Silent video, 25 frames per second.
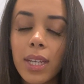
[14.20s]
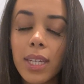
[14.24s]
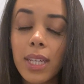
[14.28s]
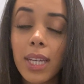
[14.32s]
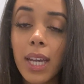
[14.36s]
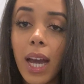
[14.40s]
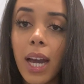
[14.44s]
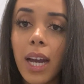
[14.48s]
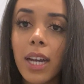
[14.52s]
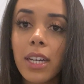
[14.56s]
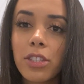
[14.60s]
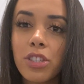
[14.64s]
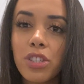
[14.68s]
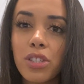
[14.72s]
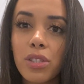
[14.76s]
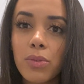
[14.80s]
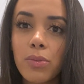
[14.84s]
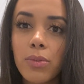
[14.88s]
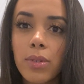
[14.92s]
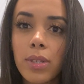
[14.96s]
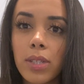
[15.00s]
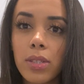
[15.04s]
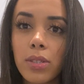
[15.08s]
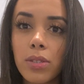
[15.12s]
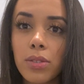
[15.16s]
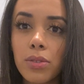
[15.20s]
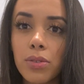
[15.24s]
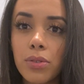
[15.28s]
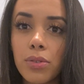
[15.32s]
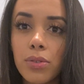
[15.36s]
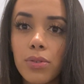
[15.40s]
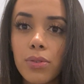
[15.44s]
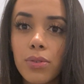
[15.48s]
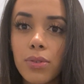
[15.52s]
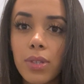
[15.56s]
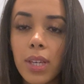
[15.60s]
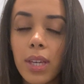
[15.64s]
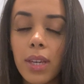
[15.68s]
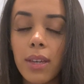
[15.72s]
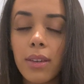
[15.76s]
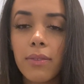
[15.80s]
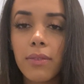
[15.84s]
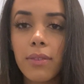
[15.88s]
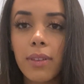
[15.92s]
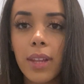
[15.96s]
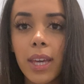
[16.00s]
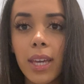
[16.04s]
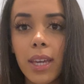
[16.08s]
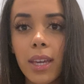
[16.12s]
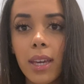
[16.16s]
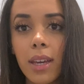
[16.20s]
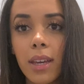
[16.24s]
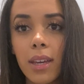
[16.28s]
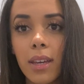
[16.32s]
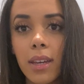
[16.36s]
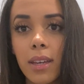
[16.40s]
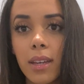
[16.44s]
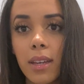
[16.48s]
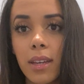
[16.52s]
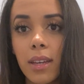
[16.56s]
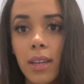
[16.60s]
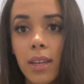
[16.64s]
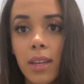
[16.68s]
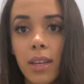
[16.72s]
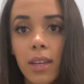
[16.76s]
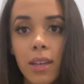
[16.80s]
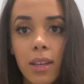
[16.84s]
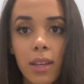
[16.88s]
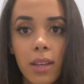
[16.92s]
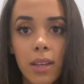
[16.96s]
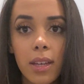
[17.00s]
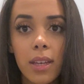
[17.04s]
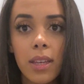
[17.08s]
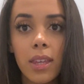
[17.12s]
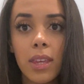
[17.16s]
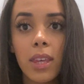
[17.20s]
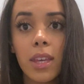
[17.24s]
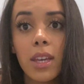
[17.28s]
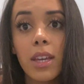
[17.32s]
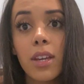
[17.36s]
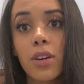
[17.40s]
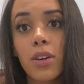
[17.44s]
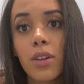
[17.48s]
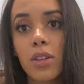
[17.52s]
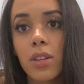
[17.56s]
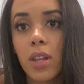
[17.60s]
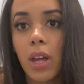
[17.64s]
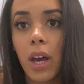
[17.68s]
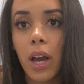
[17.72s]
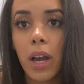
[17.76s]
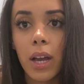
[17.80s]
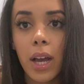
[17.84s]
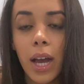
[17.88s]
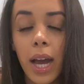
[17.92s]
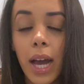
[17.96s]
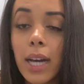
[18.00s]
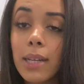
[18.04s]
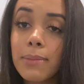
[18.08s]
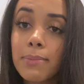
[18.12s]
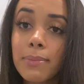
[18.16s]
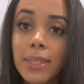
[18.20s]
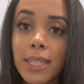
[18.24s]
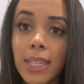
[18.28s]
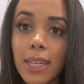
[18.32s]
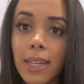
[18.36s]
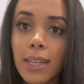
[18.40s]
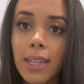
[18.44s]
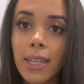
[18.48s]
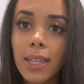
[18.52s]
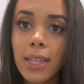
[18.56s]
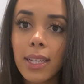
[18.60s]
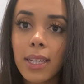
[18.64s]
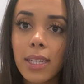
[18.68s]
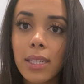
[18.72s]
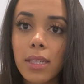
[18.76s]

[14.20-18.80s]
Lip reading: Yeah, I just wanted to give like a year-long update.